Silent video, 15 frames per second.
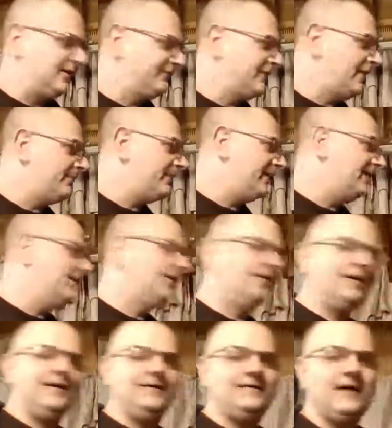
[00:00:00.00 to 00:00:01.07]
I've not been to
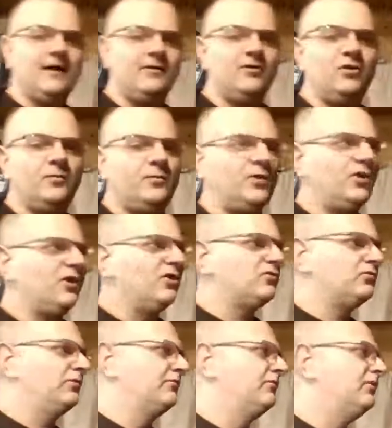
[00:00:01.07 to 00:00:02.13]
any downhill
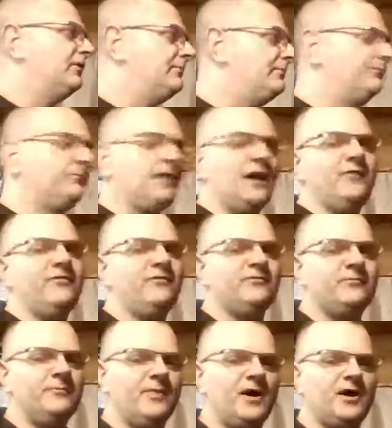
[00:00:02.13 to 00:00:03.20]
parks or really gotten
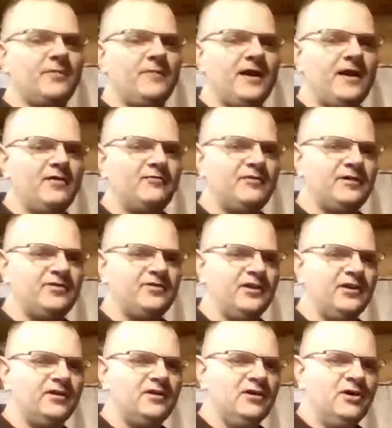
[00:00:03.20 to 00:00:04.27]
this to bottom out or
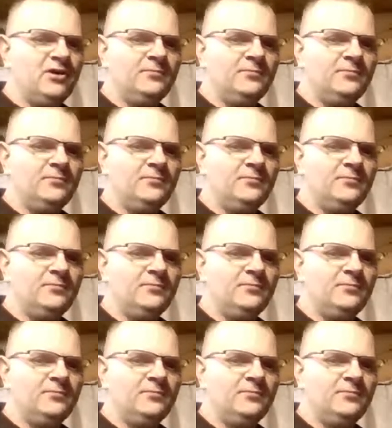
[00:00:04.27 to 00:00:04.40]
anything.